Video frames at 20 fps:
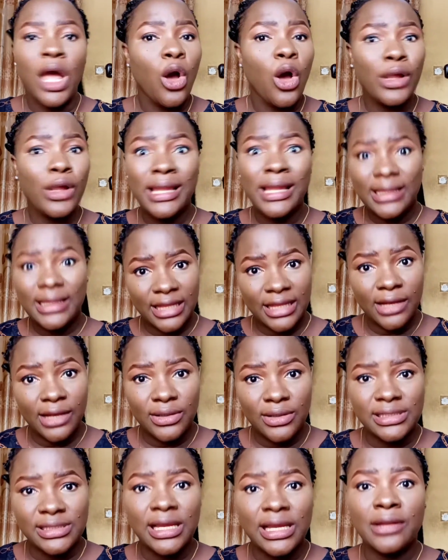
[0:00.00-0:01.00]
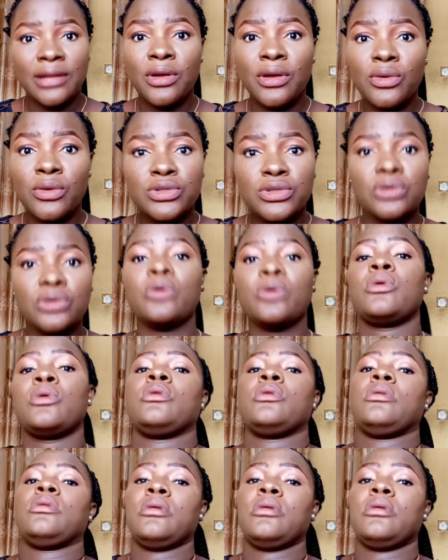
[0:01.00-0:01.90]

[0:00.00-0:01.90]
other tailors can also